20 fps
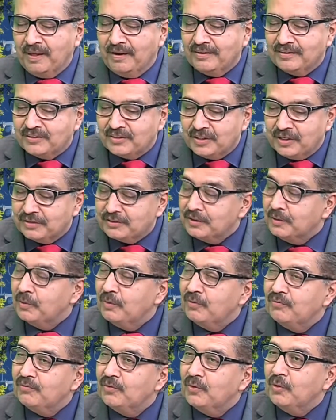share some
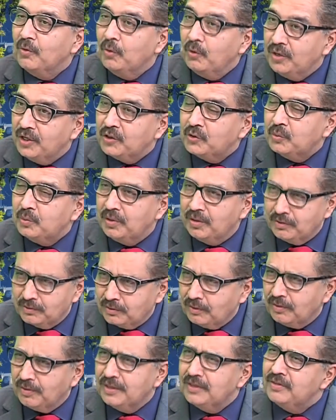of your own experience,
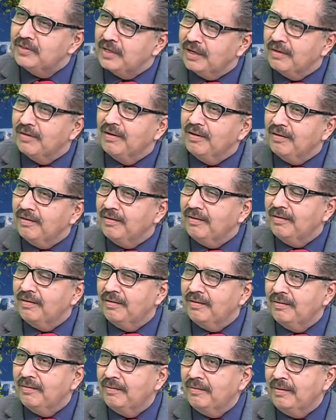or in
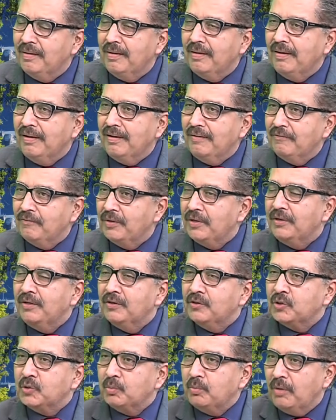general, with the
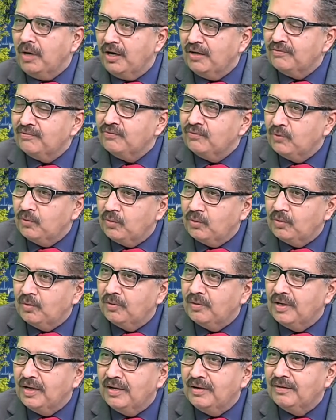
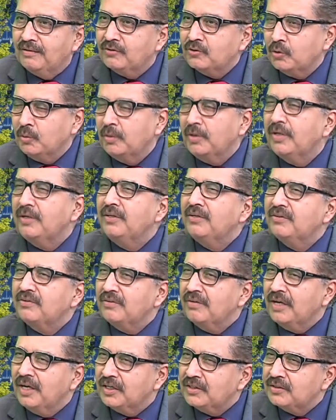smartphone and so many
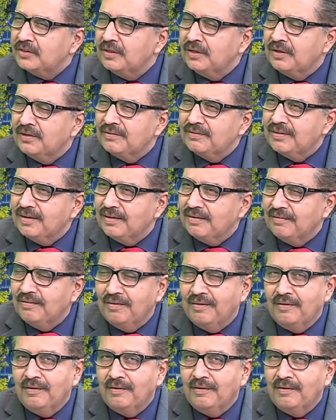distractions, and